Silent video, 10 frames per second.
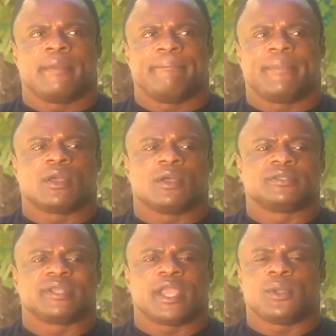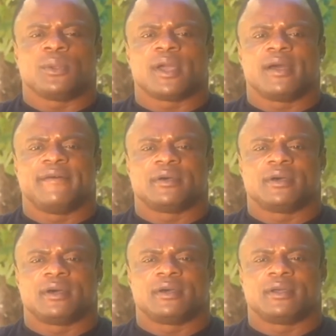because there you have
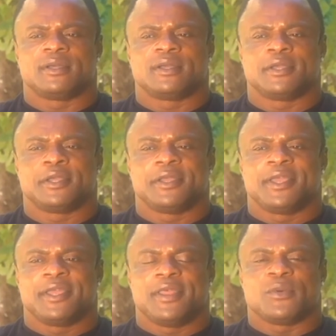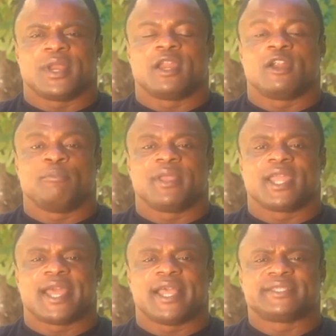there were a lot of big
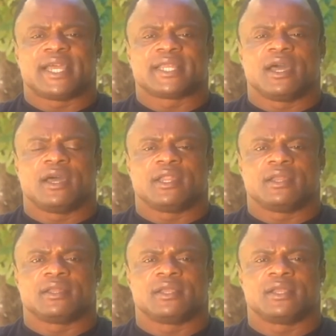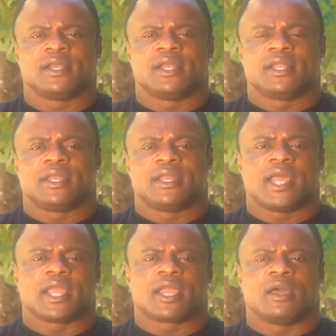guys that got in,
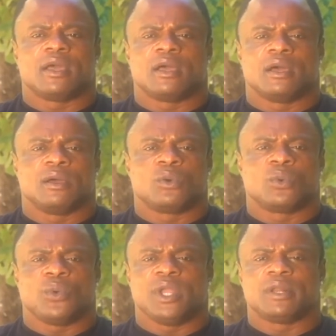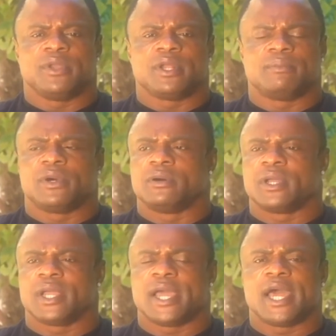like Bill Moore
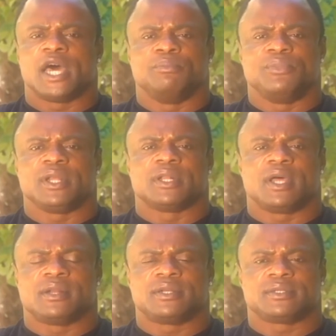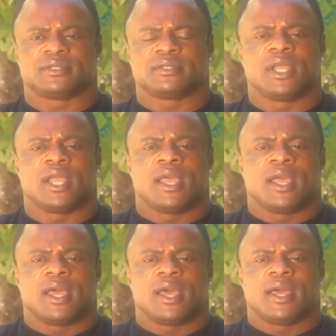and Bill also.
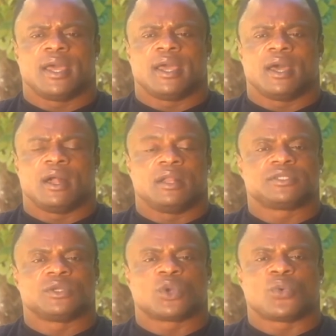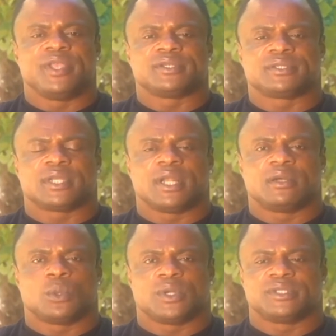Also Quincy Taylor
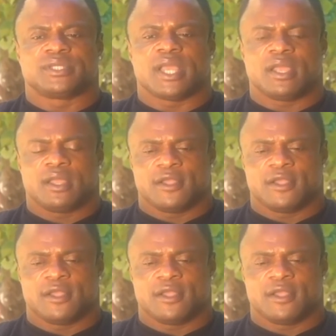was there.